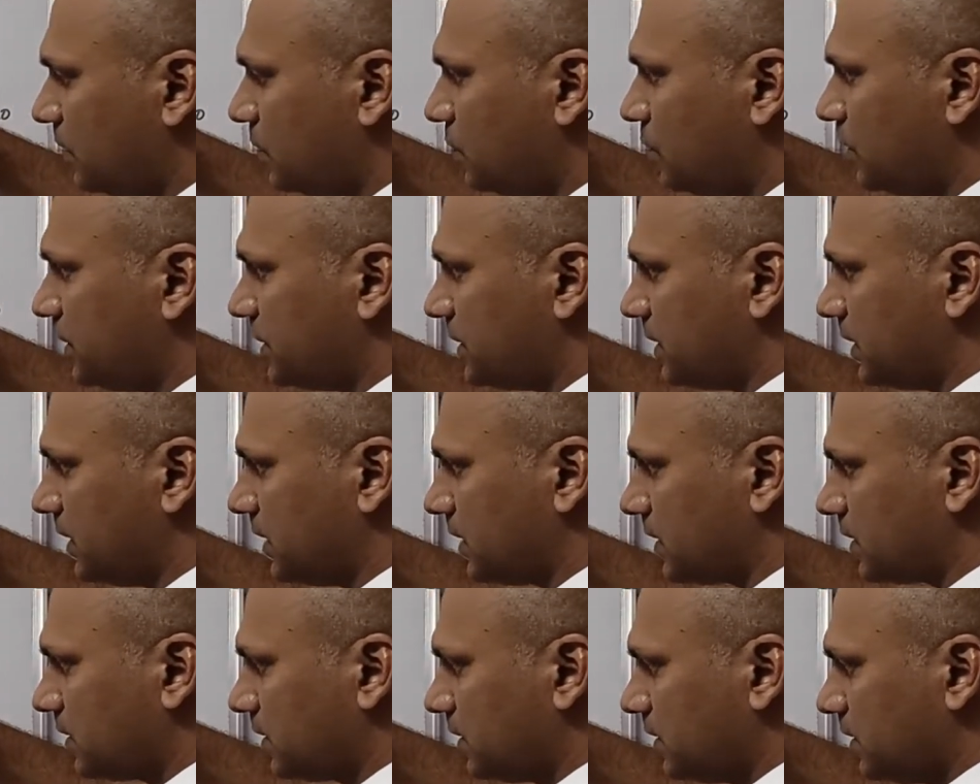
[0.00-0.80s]
to each
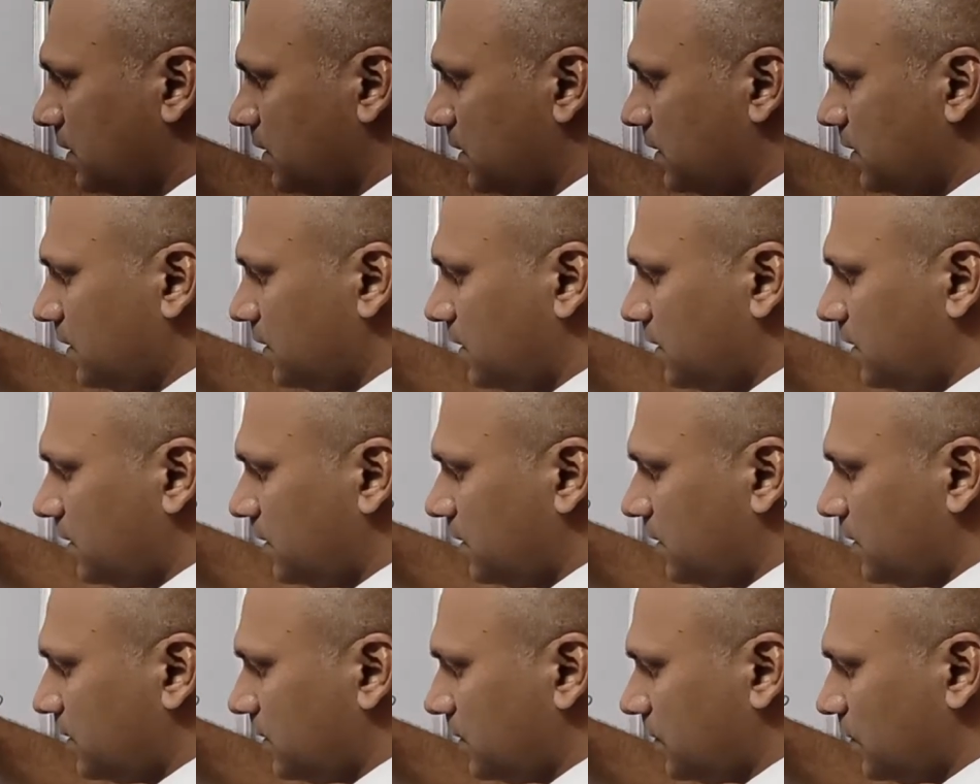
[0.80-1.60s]
other.
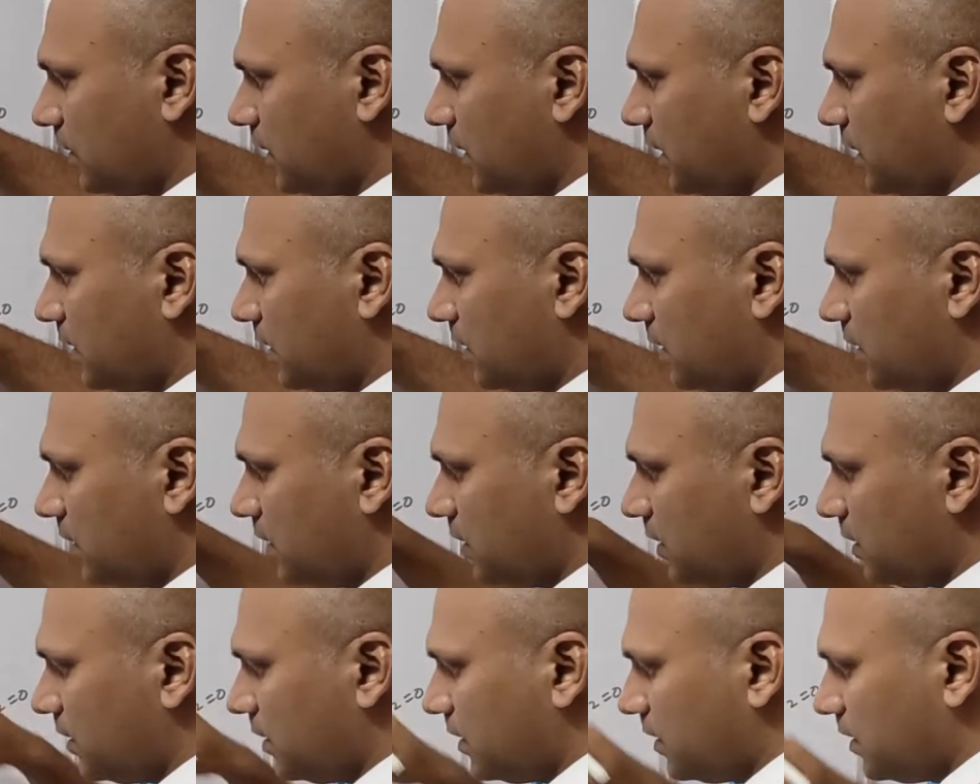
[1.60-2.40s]
Okay.
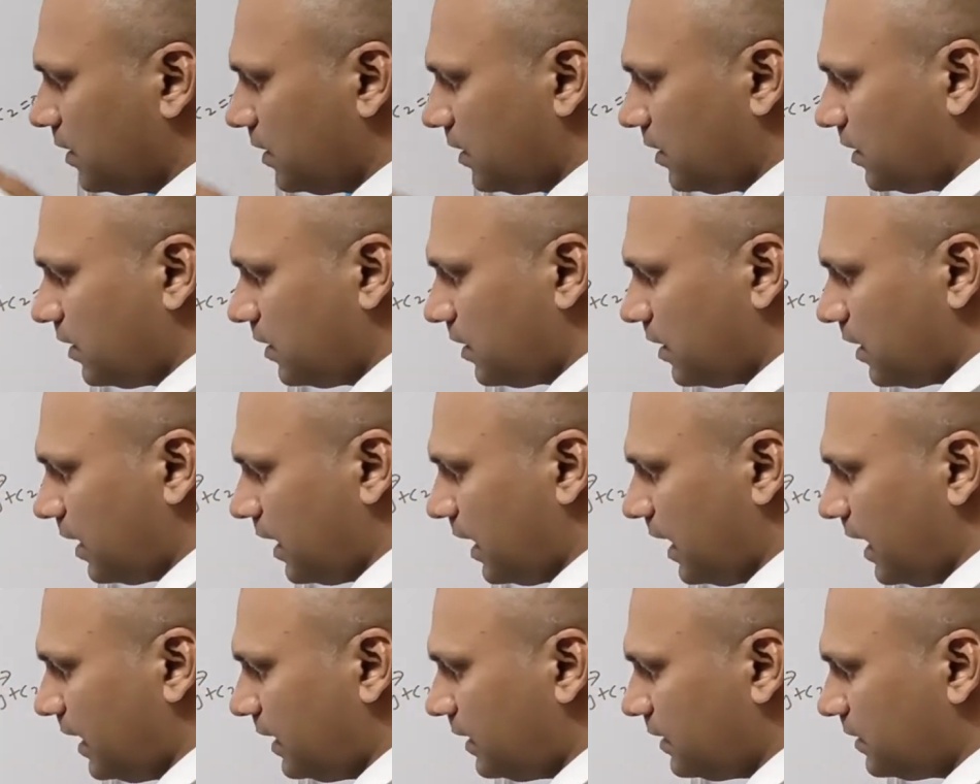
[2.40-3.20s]

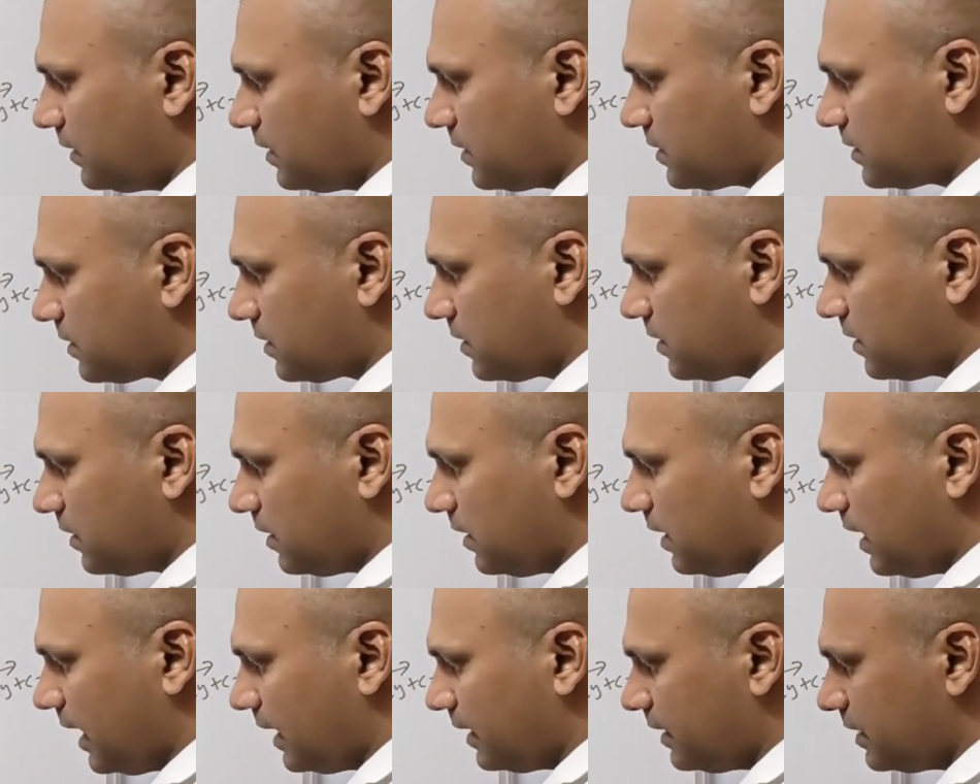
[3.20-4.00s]
And this
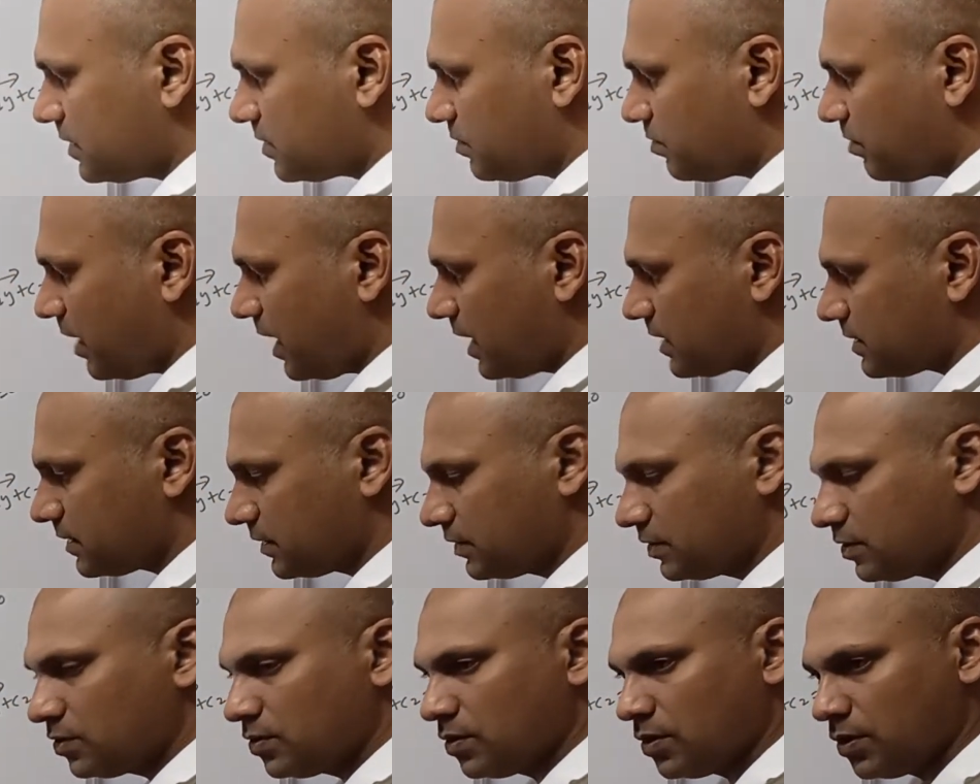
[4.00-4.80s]
line is passing
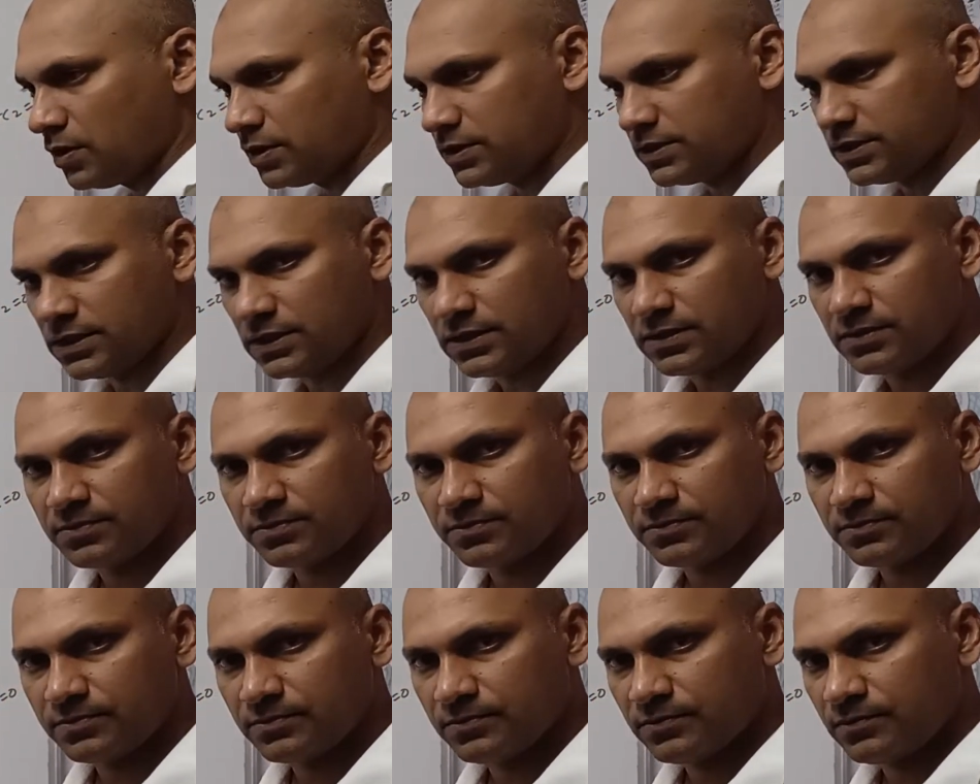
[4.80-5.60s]
through origin.
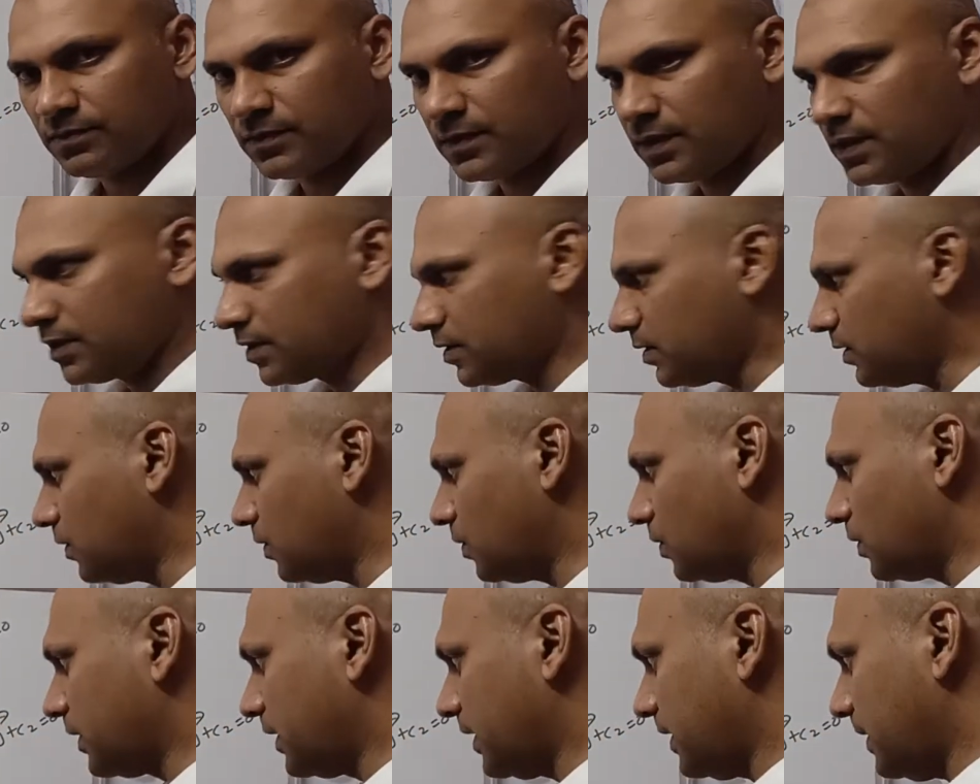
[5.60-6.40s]

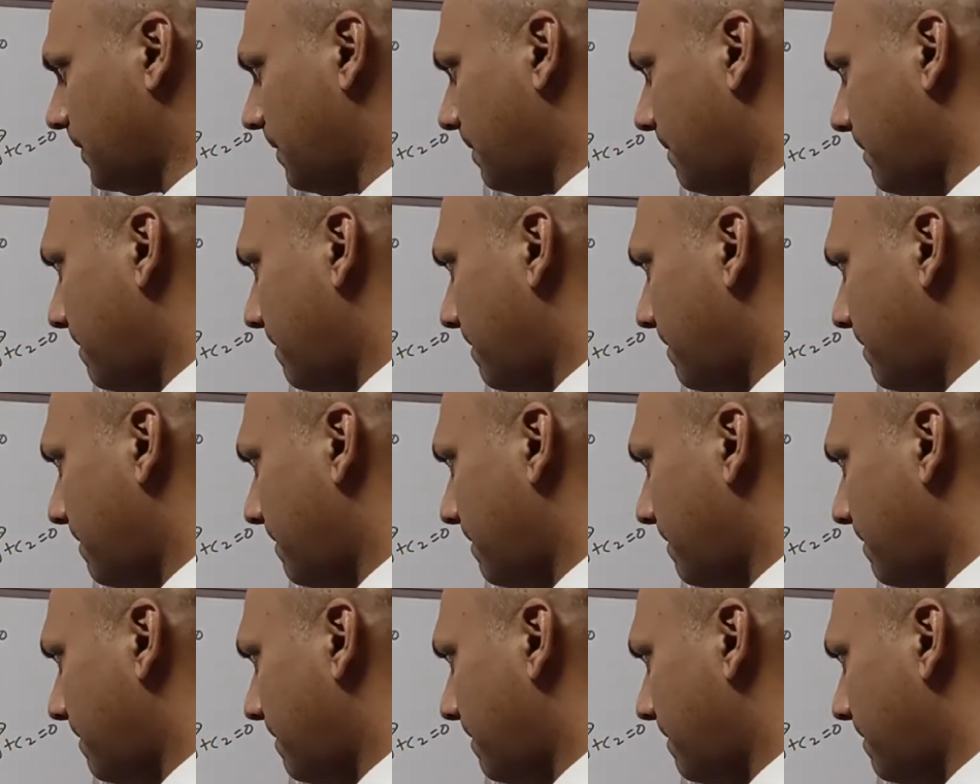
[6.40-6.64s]
Okay.